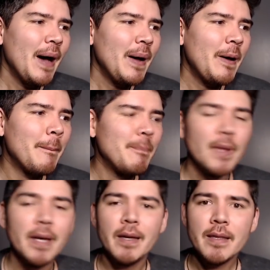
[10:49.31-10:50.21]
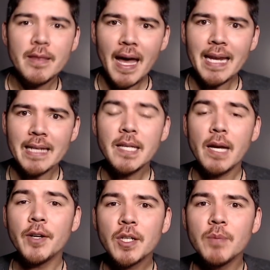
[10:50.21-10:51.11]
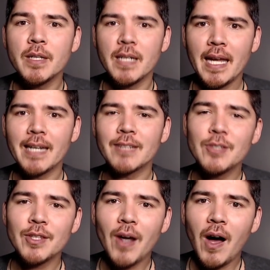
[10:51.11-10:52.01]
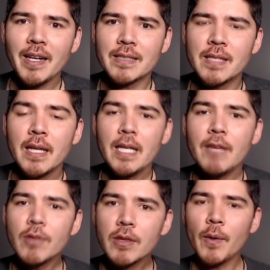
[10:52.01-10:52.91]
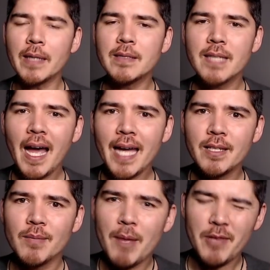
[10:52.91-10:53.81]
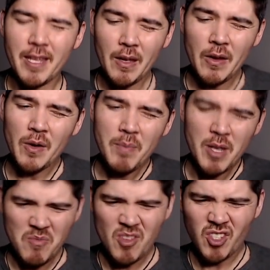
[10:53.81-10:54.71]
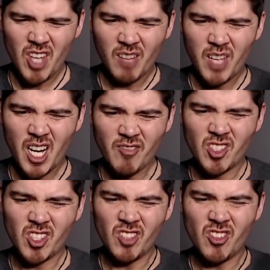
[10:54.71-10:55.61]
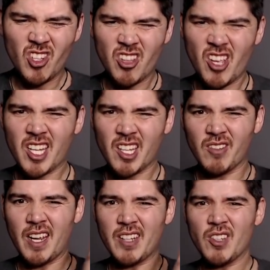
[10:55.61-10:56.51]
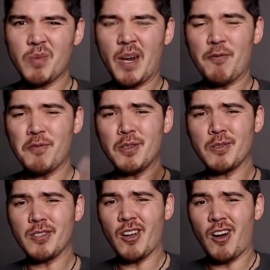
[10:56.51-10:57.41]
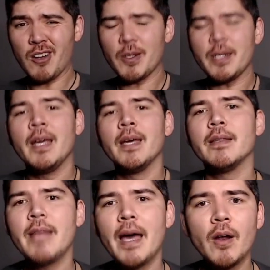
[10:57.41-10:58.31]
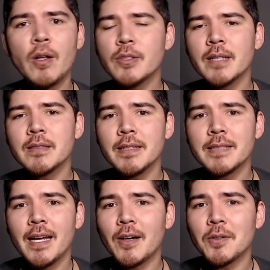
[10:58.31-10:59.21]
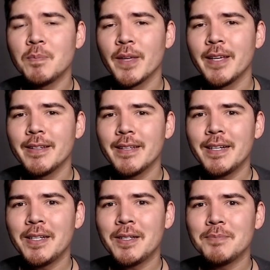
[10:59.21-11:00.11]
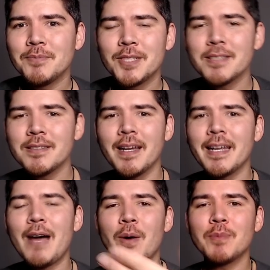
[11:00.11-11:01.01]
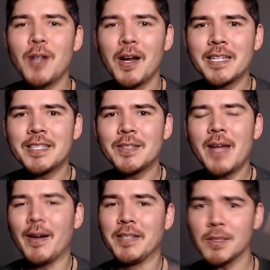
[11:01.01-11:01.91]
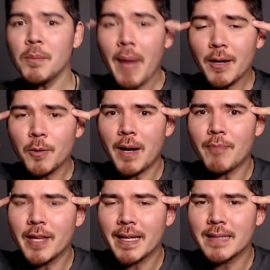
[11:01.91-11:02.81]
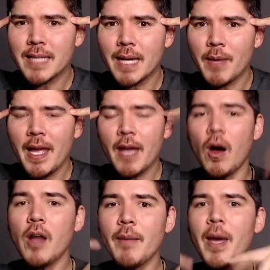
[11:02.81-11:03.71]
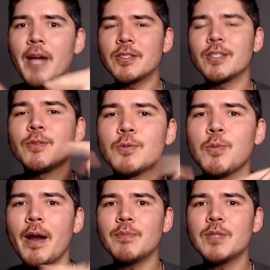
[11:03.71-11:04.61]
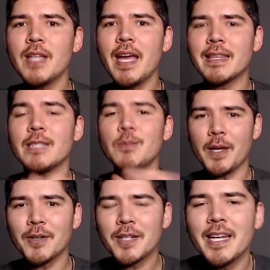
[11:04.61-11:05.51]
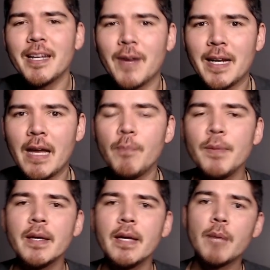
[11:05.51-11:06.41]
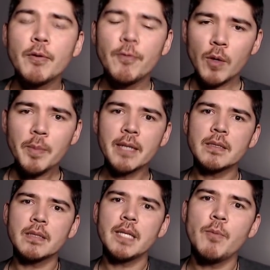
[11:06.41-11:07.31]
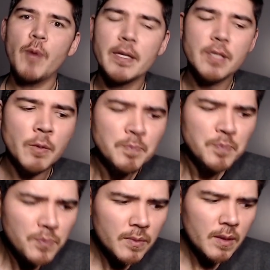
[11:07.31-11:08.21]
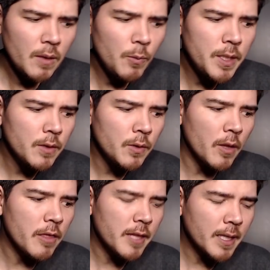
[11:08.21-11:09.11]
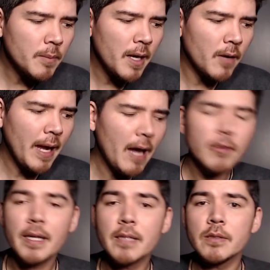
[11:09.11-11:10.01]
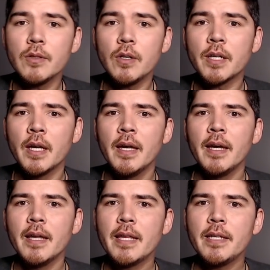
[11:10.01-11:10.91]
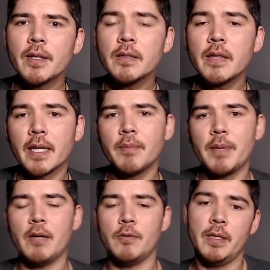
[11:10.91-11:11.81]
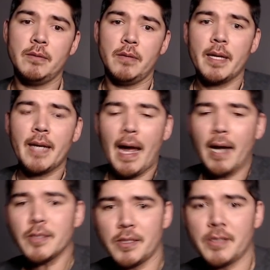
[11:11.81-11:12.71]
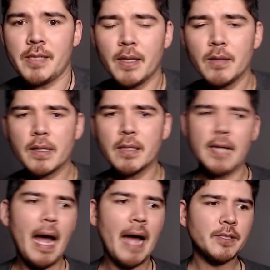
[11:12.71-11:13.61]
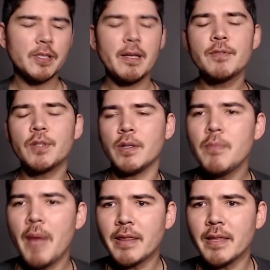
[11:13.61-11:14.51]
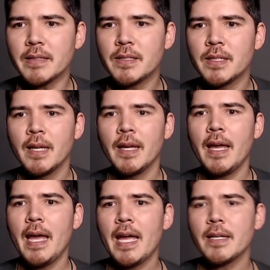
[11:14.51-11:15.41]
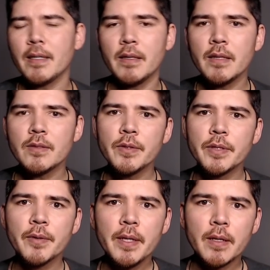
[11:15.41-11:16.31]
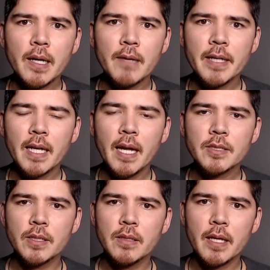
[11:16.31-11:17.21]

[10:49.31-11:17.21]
Um, that is how you're communicating to the audience. Even though inside you might be like, oh, I made a mistake, but I'm still really liking what I do, but I feel really awkward, that all translates out. Um, just like how I'm talking to you now. It doesn't matter what I'm thinking inside my head. that matters is, what I'm saying. That's what you're getting right now. And performing is the same way. So when you think about how things look, then you can think about, well, like actors, you know, because actors have certain methods. And to a degree, you're kind of like an actor.